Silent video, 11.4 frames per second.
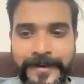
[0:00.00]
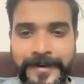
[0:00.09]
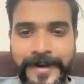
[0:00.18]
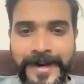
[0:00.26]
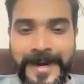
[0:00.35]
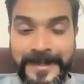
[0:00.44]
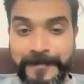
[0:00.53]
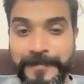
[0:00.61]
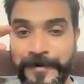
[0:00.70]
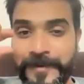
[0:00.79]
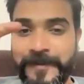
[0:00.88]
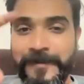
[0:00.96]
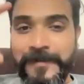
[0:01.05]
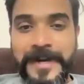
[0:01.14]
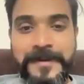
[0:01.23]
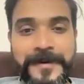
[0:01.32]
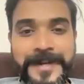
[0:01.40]
And the beautiful part
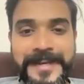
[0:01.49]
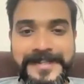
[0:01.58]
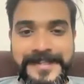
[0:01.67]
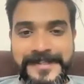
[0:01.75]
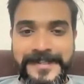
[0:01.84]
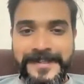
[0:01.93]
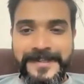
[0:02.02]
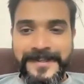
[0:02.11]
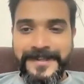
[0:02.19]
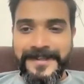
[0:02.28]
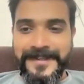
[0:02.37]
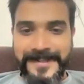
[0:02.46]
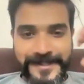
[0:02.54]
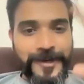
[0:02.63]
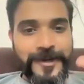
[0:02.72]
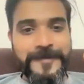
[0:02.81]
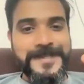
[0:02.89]
about agency, this
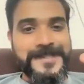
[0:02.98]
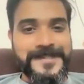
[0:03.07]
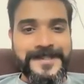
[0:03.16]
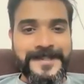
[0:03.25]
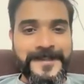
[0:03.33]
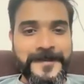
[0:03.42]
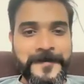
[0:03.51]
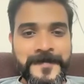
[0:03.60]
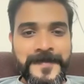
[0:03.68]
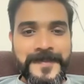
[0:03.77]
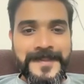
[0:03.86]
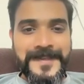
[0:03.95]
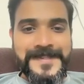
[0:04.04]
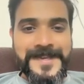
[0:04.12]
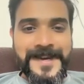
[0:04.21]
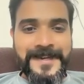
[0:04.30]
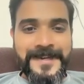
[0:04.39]
sort of agency, is
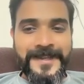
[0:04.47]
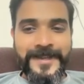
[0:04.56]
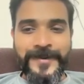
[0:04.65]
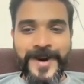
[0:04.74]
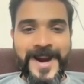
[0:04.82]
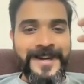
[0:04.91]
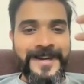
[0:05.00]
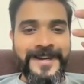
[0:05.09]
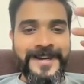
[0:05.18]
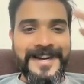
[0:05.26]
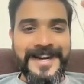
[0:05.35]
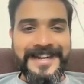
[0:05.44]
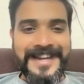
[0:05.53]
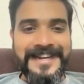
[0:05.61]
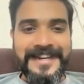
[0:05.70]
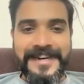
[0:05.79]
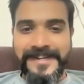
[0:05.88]
that you hardly need like
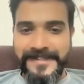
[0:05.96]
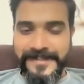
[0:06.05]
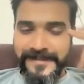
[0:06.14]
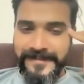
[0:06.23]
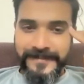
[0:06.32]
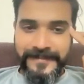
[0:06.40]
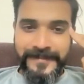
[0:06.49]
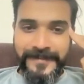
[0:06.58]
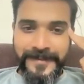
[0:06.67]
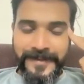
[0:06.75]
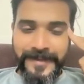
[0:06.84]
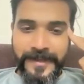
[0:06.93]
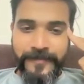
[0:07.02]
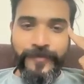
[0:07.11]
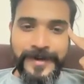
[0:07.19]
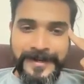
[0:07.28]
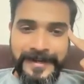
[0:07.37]
10 clients. If
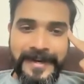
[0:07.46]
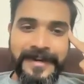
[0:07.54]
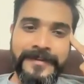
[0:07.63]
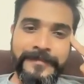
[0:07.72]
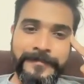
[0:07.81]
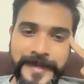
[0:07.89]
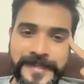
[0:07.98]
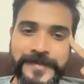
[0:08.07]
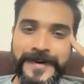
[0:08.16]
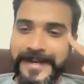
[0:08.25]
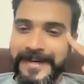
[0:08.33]
one client pays you like,